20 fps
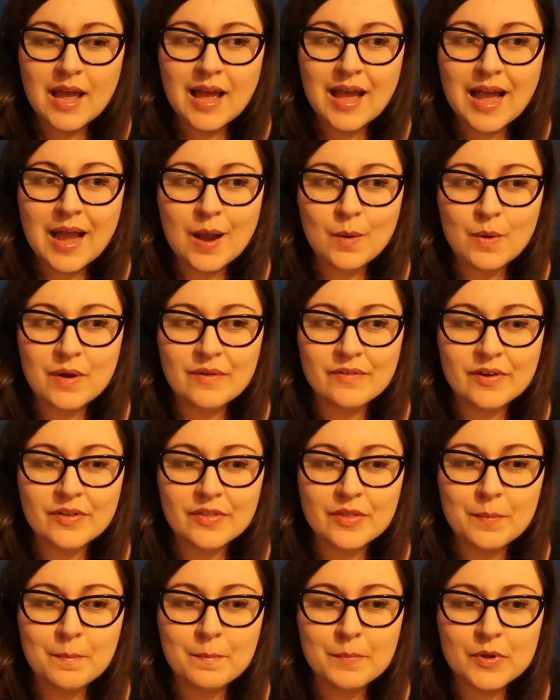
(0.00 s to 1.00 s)
However,
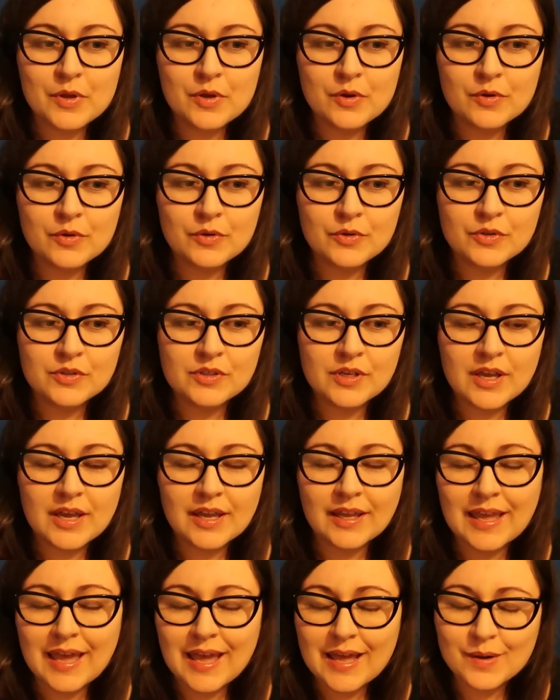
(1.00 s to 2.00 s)
The Muse,
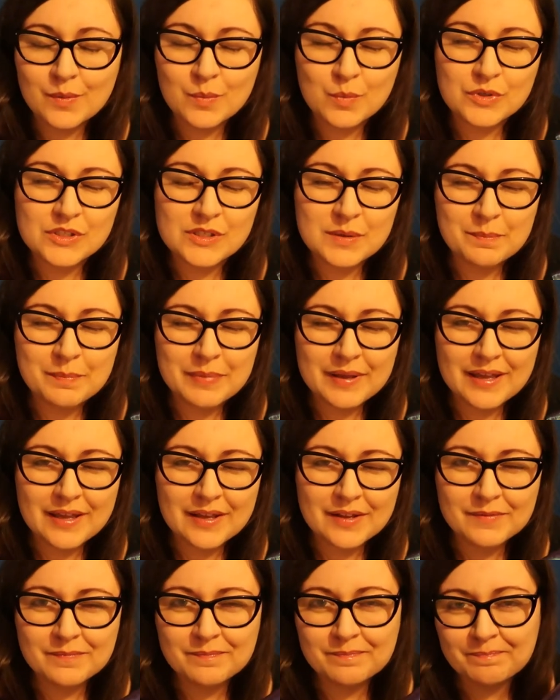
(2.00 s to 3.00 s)
again, was a bit